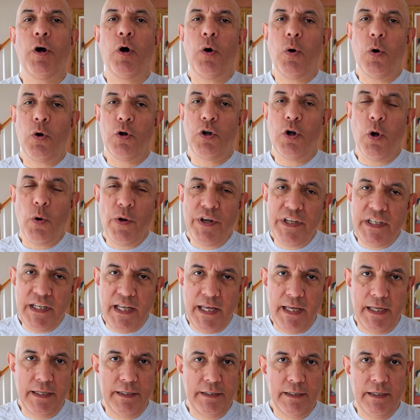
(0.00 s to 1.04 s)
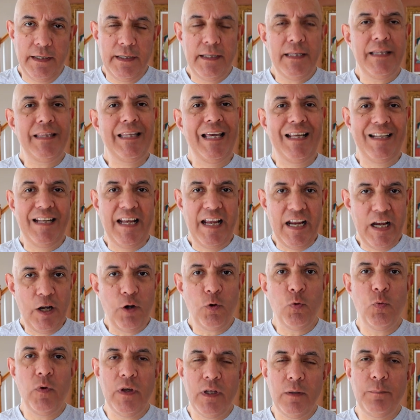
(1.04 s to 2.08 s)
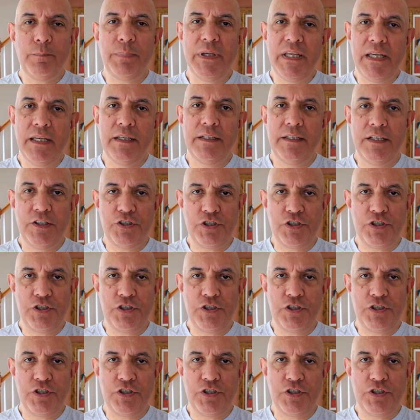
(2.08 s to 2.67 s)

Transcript: know going in that hair will be an